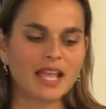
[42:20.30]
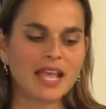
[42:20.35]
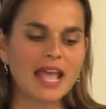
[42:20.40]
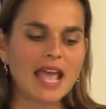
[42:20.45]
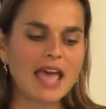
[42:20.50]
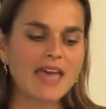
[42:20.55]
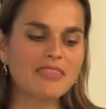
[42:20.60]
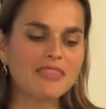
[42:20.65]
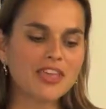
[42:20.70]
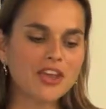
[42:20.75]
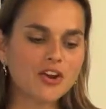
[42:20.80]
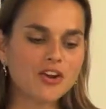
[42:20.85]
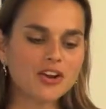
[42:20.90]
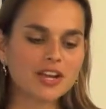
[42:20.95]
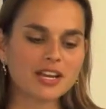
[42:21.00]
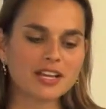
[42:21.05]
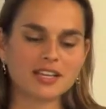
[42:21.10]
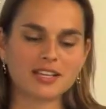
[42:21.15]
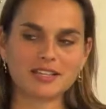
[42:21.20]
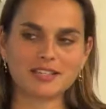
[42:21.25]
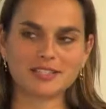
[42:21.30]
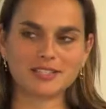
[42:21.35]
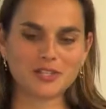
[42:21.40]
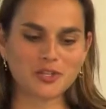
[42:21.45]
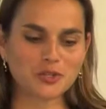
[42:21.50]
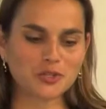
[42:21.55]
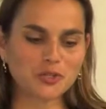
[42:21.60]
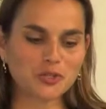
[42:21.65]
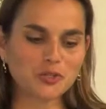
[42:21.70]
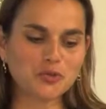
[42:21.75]
And there it is,
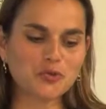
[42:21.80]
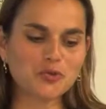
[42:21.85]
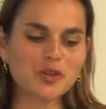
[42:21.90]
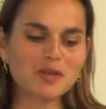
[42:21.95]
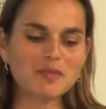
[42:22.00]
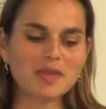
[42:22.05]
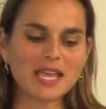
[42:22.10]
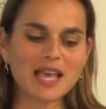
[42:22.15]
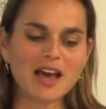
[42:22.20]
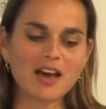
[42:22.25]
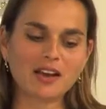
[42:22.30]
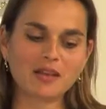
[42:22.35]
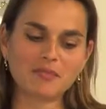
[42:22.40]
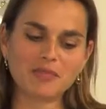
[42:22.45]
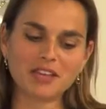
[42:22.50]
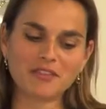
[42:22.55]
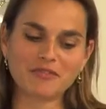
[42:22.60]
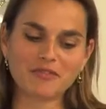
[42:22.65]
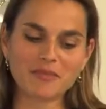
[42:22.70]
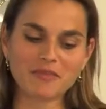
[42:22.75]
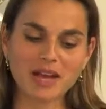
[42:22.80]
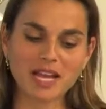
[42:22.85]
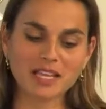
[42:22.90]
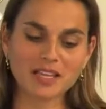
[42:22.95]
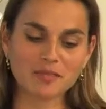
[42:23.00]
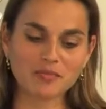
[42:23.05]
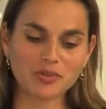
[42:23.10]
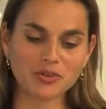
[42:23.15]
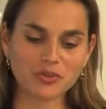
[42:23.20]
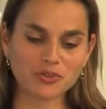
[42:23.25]
screaming out at me from my
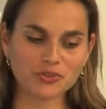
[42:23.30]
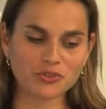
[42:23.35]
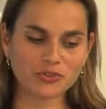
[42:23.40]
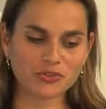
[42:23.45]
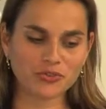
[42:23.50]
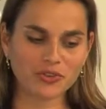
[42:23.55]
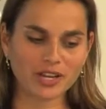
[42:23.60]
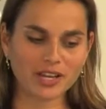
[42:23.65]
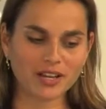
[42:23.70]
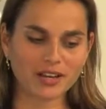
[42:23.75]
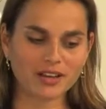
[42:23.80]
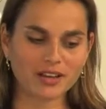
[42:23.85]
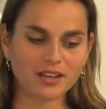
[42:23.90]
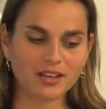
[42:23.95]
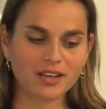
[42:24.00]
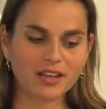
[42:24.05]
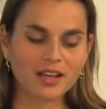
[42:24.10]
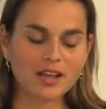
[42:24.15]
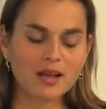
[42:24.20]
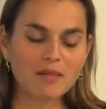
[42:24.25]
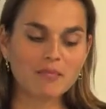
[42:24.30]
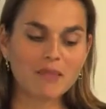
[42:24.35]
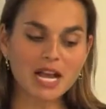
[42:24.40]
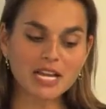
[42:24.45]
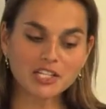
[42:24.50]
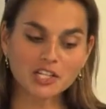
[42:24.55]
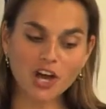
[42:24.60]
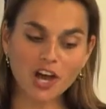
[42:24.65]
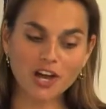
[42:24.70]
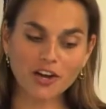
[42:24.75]
computer screen. My
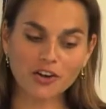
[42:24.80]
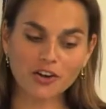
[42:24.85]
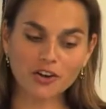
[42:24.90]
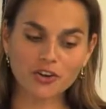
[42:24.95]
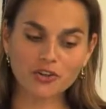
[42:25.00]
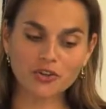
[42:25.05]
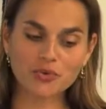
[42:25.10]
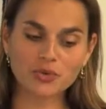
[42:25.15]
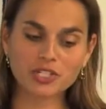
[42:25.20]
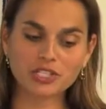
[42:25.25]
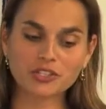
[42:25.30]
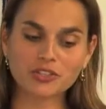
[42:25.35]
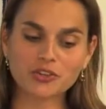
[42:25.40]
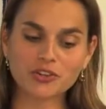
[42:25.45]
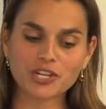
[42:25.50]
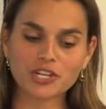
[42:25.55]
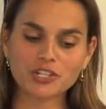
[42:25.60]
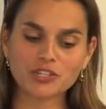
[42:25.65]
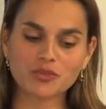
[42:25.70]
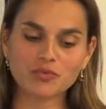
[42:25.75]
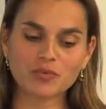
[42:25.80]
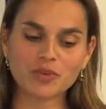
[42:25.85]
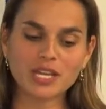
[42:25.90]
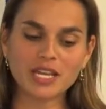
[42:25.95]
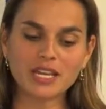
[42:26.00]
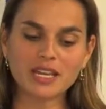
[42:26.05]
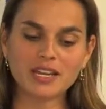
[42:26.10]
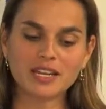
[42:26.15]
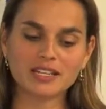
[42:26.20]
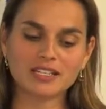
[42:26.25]
daughter, who is learning to
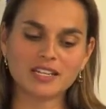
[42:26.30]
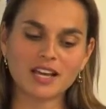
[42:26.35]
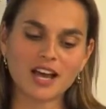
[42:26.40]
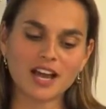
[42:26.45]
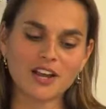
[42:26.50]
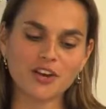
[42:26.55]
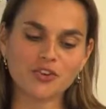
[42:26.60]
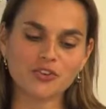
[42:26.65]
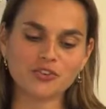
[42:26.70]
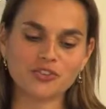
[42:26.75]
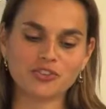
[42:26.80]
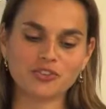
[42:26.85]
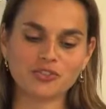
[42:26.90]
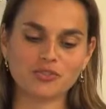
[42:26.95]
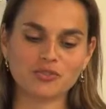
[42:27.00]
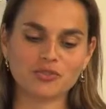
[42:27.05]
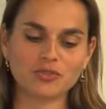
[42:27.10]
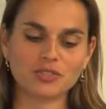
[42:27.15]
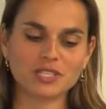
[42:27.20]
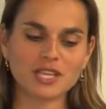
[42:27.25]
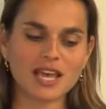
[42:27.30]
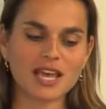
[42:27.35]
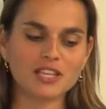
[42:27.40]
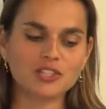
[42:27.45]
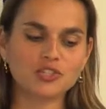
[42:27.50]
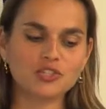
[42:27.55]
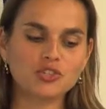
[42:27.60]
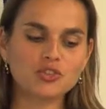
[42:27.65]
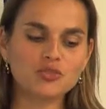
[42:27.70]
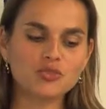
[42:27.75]
read and tie her shoes,
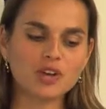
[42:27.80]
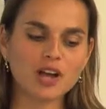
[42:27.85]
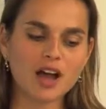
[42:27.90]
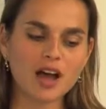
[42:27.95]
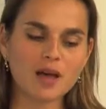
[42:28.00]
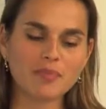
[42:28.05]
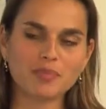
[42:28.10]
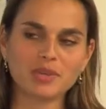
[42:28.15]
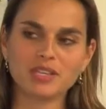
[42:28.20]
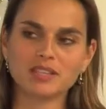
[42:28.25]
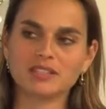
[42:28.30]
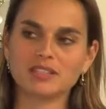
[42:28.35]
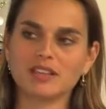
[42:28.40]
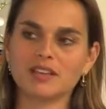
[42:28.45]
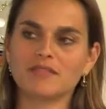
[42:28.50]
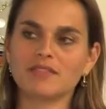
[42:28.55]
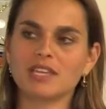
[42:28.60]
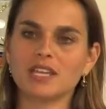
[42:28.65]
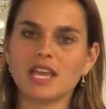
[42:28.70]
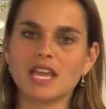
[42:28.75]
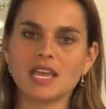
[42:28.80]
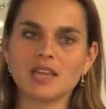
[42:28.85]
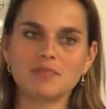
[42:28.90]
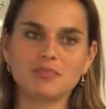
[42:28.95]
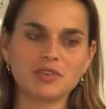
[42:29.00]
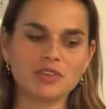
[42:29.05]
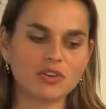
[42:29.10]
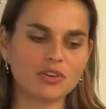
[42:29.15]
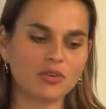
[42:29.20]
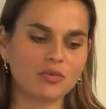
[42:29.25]
has two copies of the
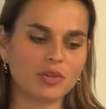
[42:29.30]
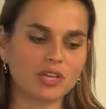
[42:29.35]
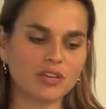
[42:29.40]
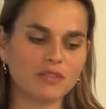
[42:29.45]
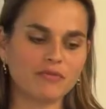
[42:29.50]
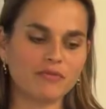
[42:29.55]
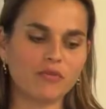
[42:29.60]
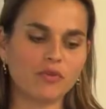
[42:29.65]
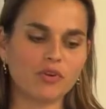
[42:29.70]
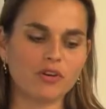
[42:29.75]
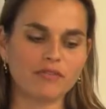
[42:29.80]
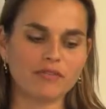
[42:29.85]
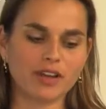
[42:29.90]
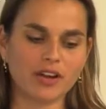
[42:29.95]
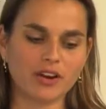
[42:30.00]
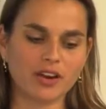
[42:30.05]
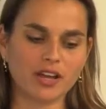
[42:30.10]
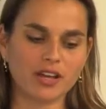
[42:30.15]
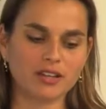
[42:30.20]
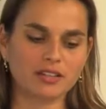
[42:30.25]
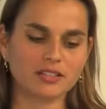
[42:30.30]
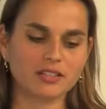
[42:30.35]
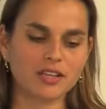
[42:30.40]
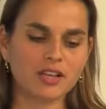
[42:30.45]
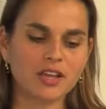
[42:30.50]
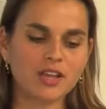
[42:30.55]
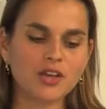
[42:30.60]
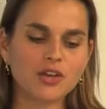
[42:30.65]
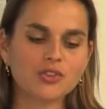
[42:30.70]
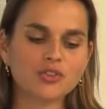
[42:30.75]
APOE4 variant,
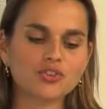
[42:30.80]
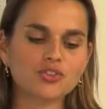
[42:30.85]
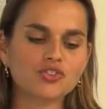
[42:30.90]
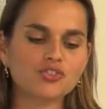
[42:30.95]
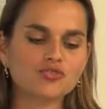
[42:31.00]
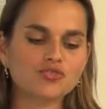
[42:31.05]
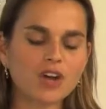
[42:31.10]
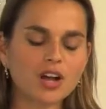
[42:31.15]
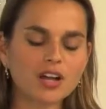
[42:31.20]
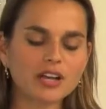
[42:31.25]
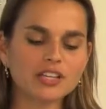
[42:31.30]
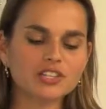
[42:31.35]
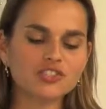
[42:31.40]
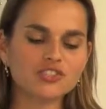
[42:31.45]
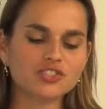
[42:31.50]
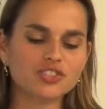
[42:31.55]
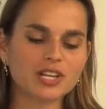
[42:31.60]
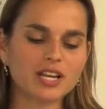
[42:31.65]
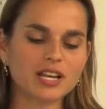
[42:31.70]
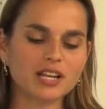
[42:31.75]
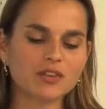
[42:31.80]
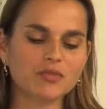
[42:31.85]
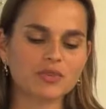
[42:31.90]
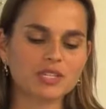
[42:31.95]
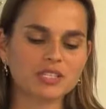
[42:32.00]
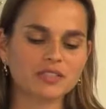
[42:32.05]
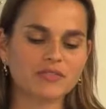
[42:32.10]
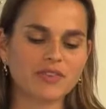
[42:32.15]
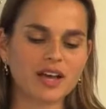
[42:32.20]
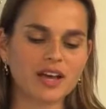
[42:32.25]
the strongest genetic
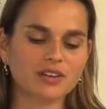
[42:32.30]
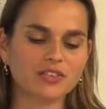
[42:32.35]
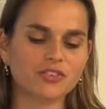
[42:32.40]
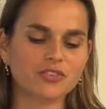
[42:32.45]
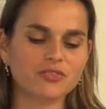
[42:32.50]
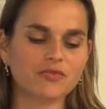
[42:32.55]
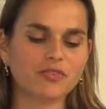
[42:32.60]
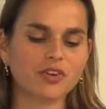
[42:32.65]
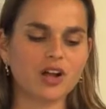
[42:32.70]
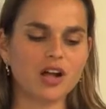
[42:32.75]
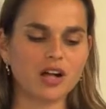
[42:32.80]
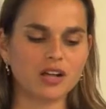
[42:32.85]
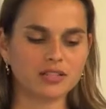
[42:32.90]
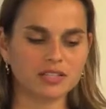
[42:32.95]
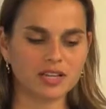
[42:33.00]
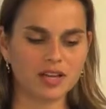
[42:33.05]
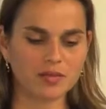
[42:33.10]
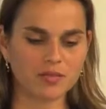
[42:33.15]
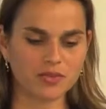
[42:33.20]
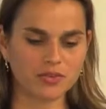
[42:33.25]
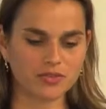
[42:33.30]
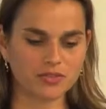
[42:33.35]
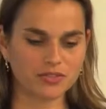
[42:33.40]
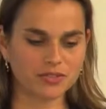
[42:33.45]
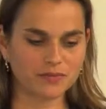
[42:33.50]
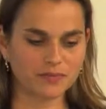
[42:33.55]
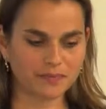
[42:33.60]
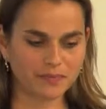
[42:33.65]
risk factor for Alzheimer's.